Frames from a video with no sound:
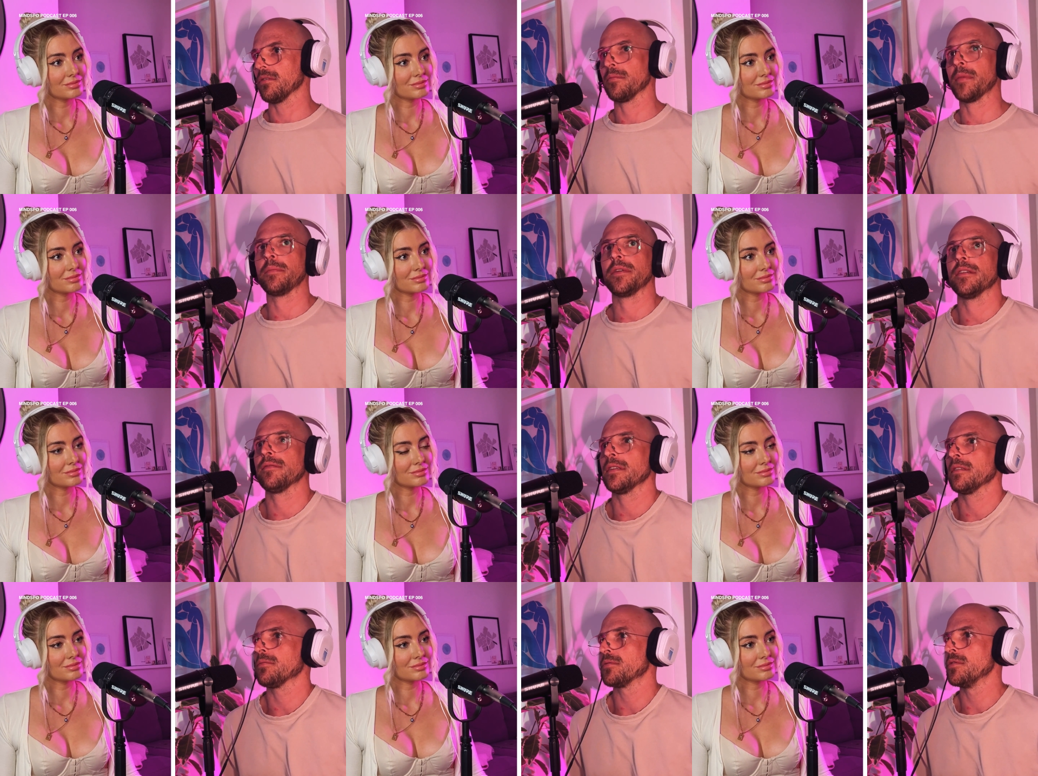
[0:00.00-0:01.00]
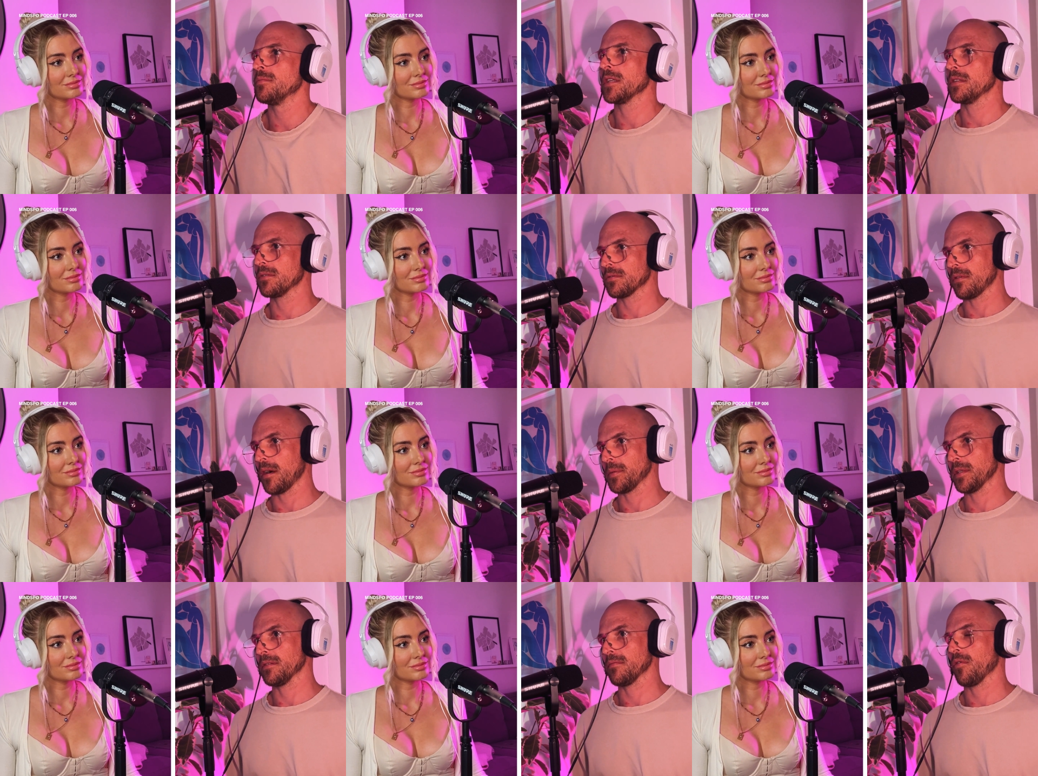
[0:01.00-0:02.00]
Speaker 1: or maybe even in the room that you grew up
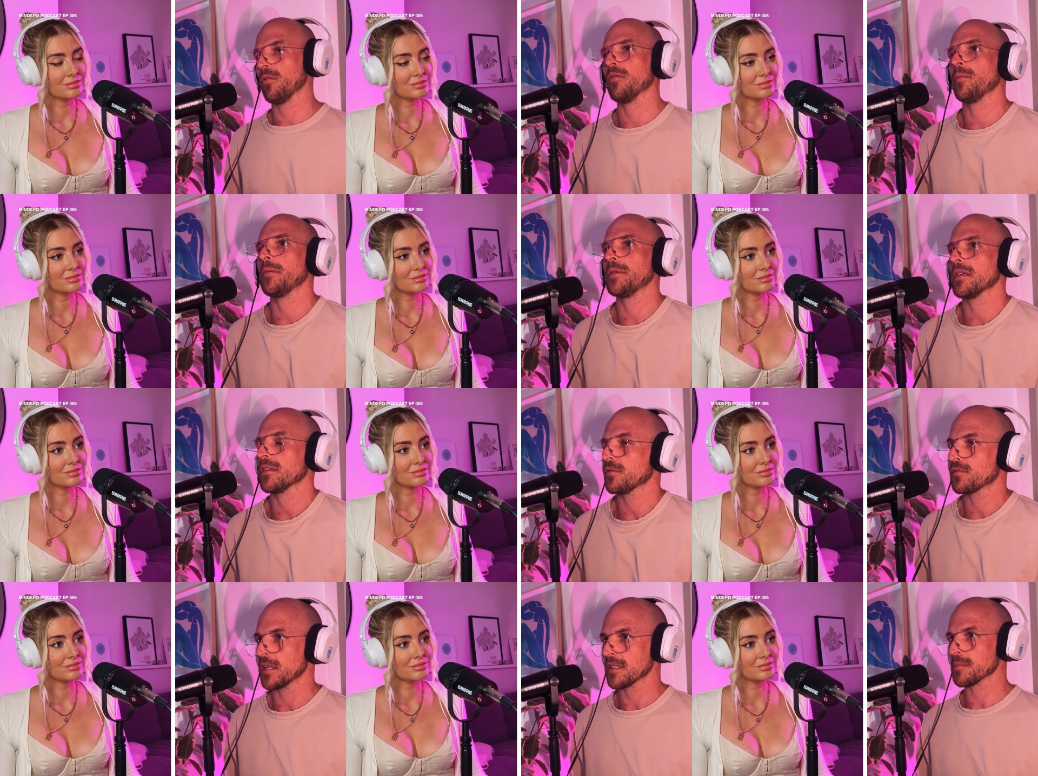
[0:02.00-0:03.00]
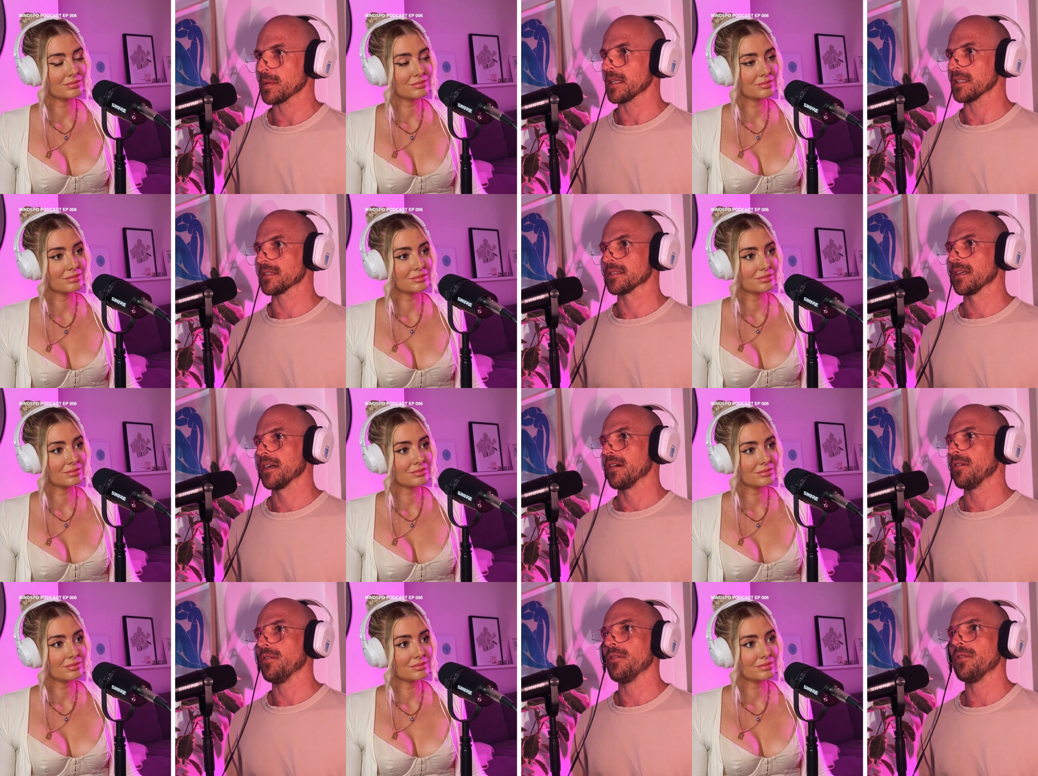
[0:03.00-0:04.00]
in, or maybe at your friend's place,
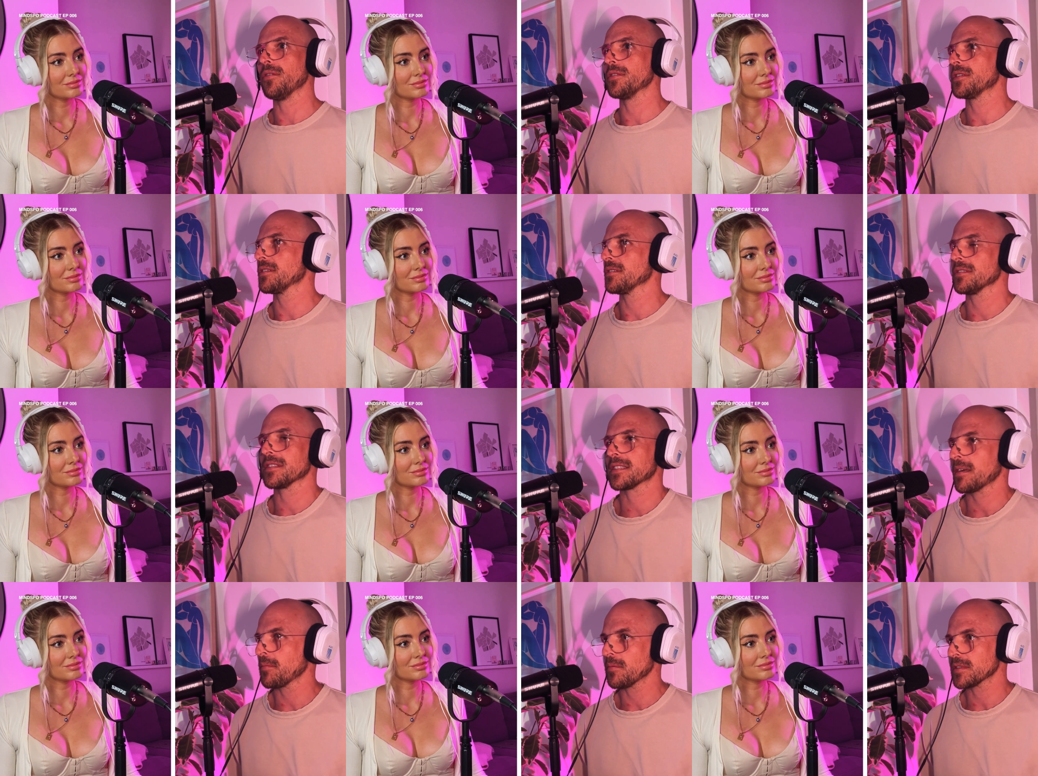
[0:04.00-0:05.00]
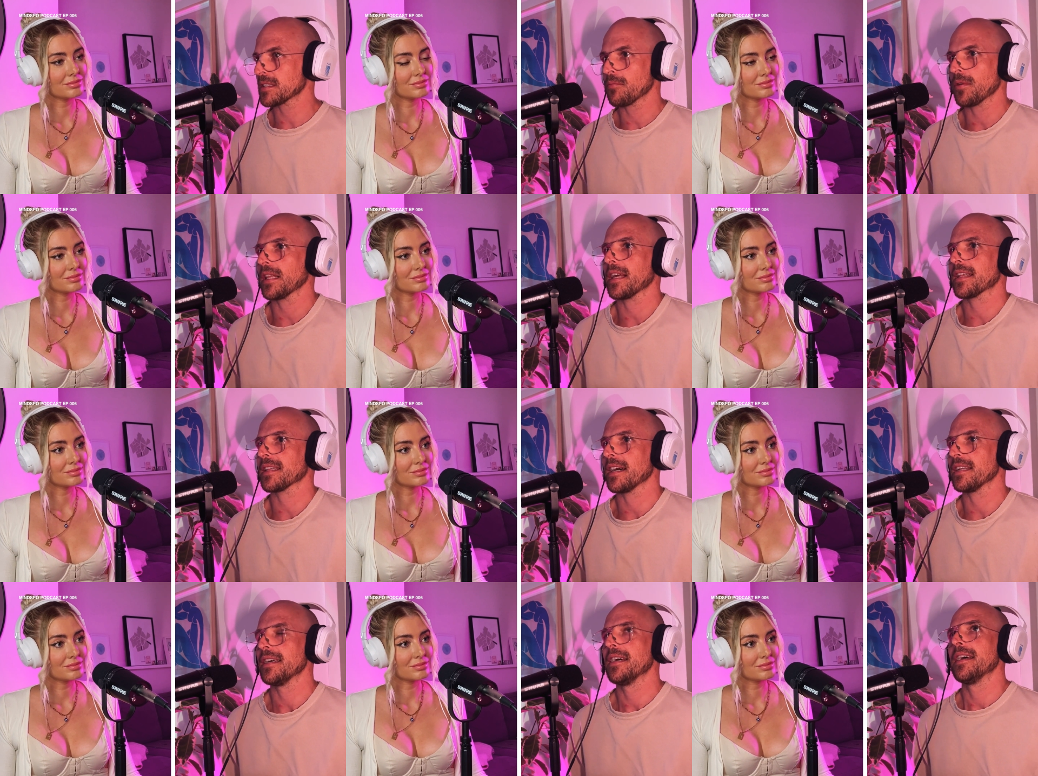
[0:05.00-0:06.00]
or, you know, some, somewhere like
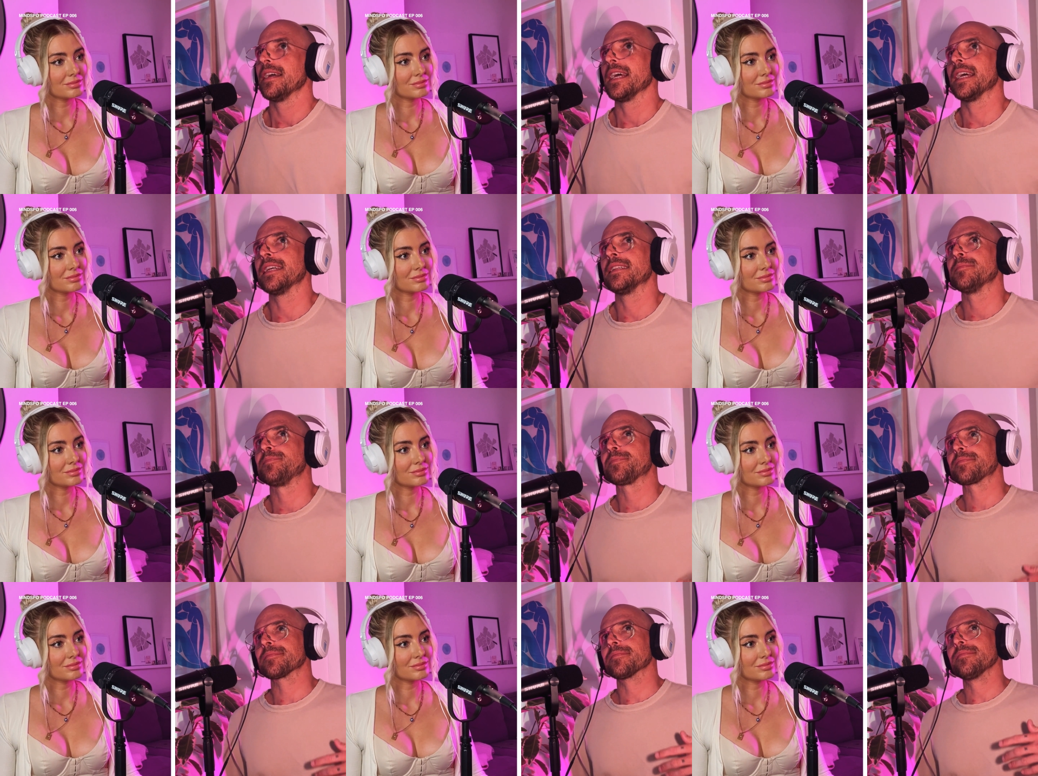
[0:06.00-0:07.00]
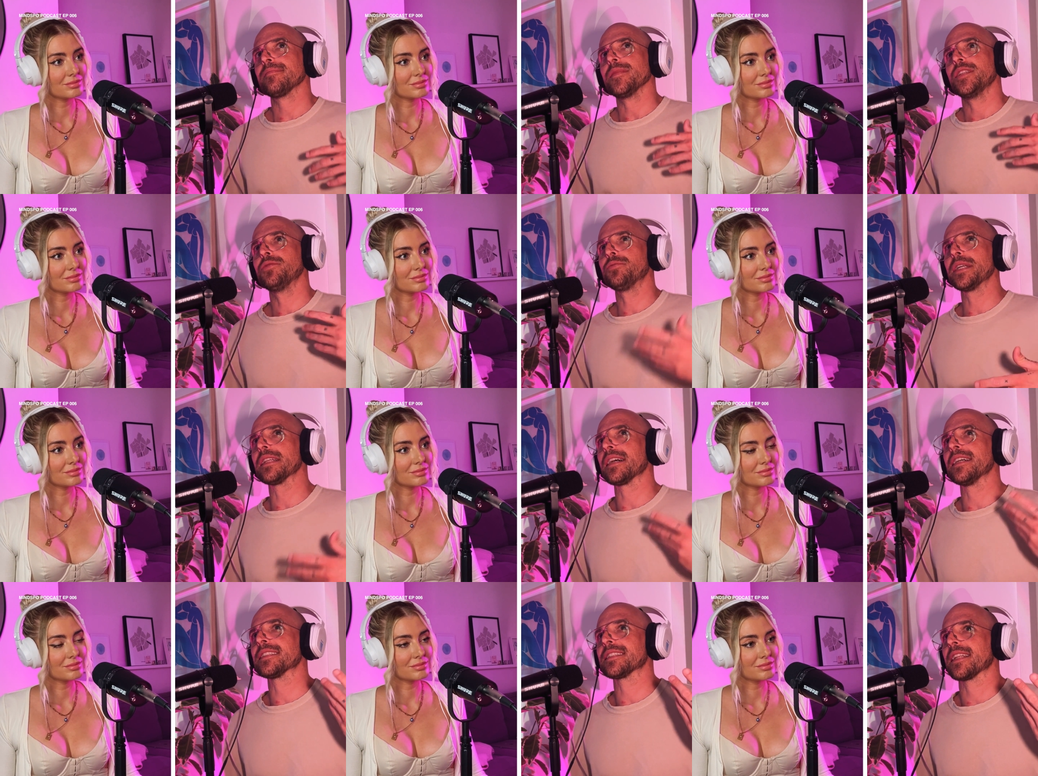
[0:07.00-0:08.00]
that. And you
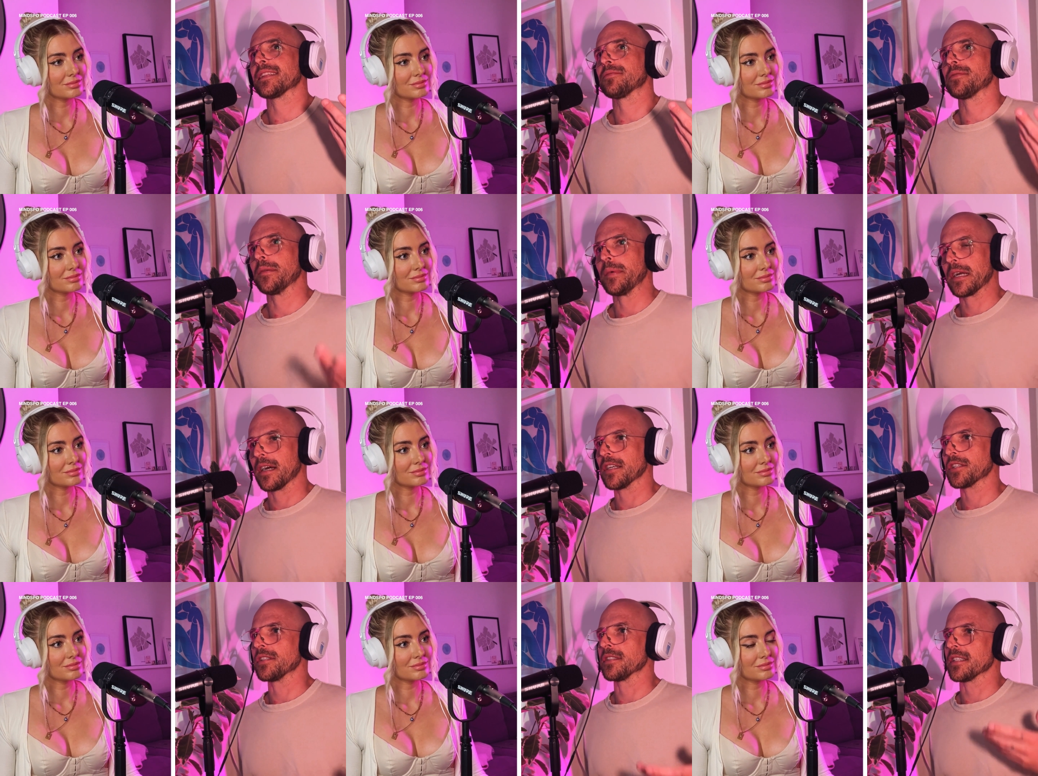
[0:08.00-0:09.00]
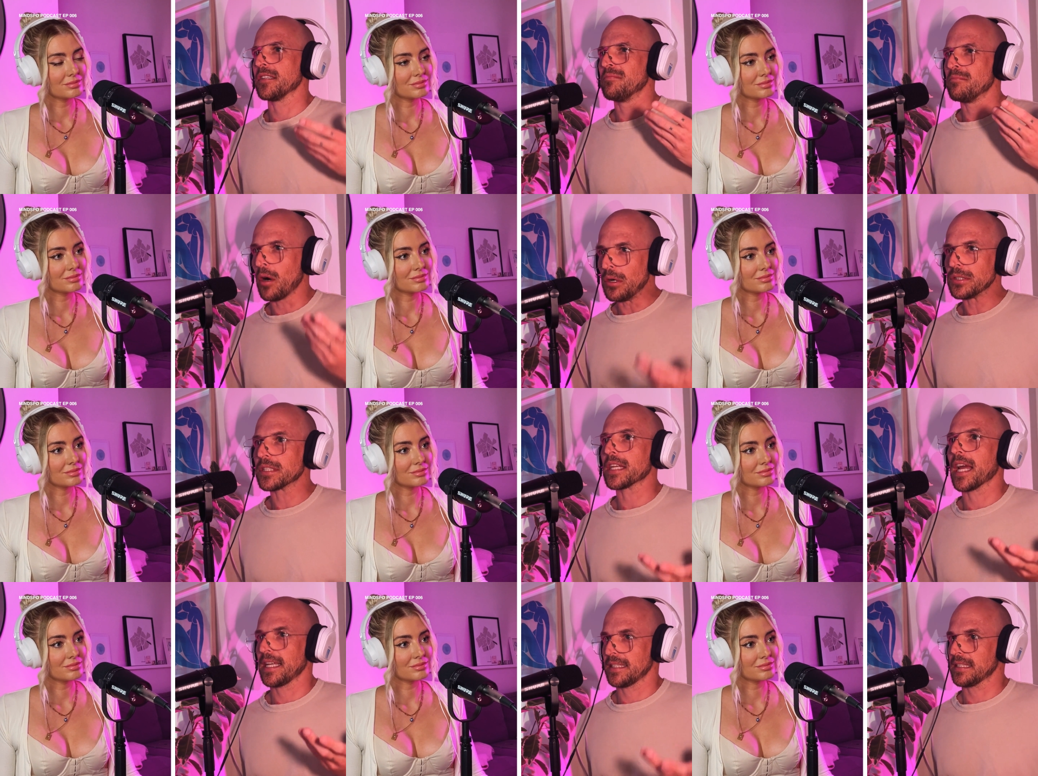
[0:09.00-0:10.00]
realize that the repercussions in most
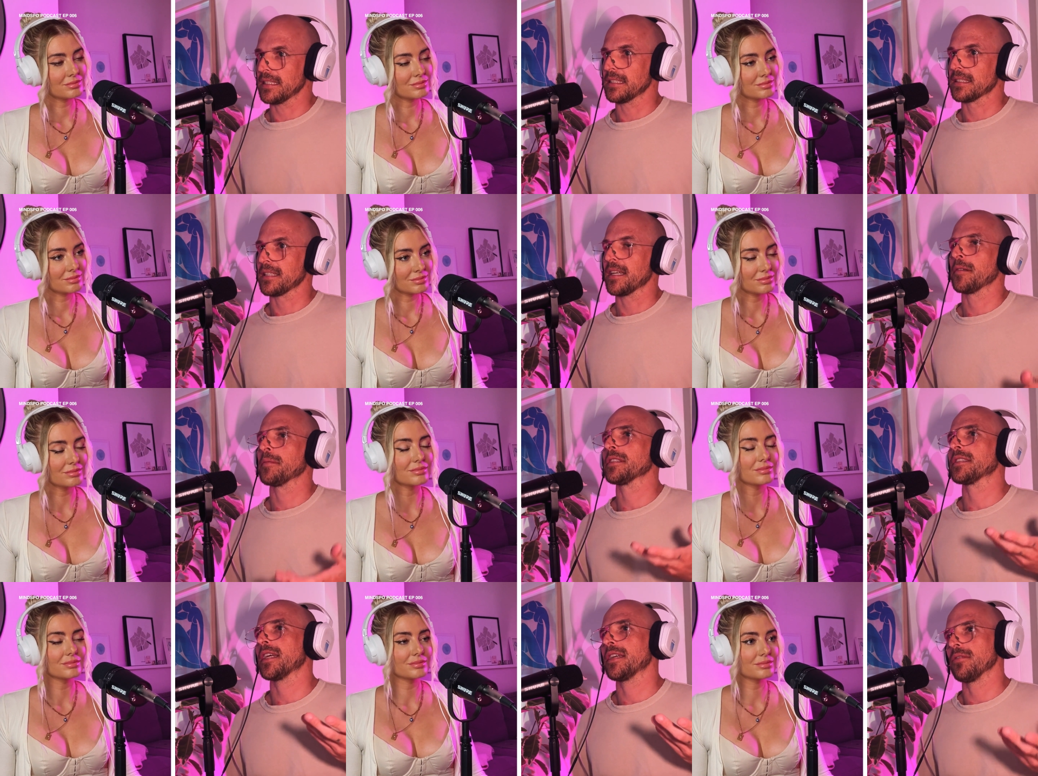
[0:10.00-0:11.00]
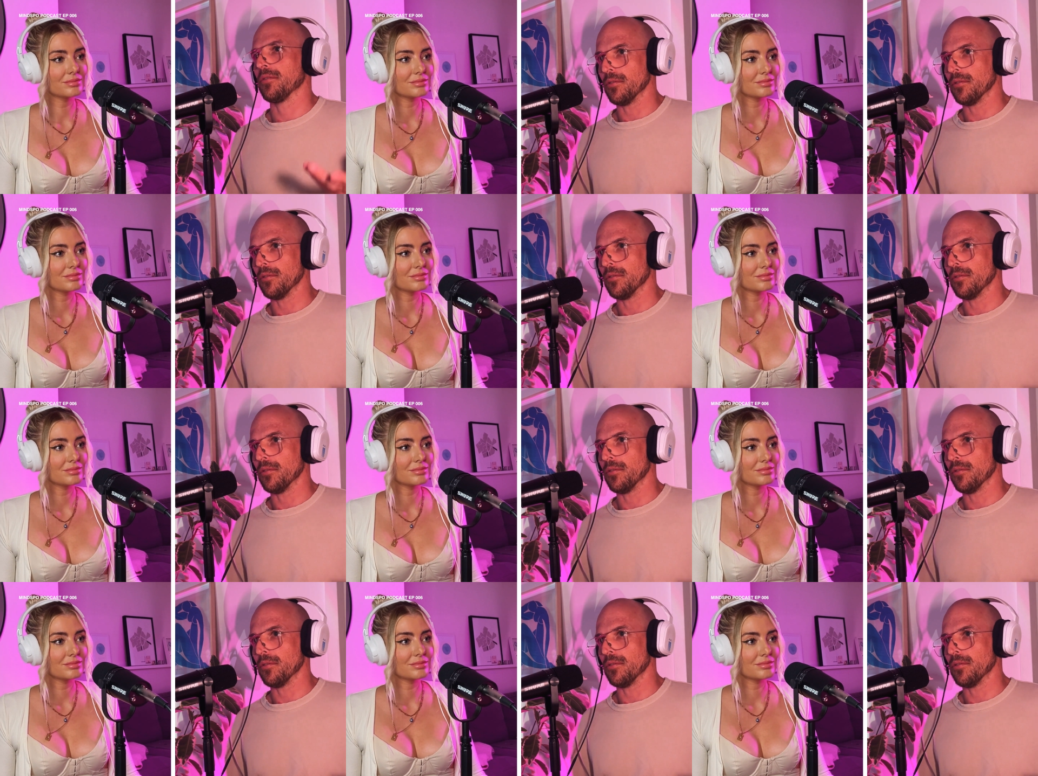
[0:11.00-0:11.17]
cases, and I'm not saying